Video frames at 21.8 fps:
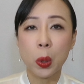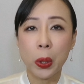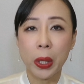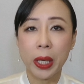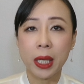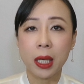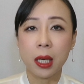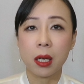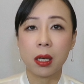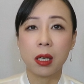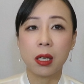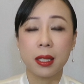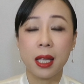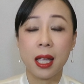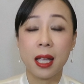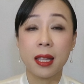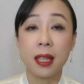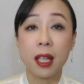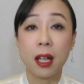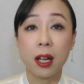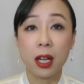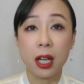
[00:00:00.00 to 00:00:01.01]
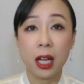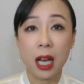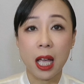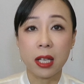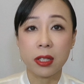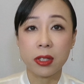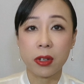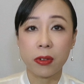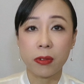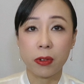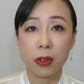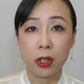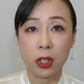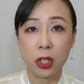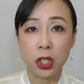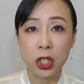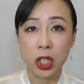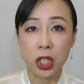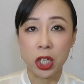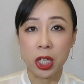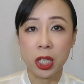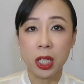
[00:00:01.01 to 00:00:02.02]
quicker than the leather
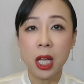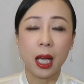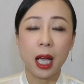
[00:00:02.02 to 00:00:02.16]
version.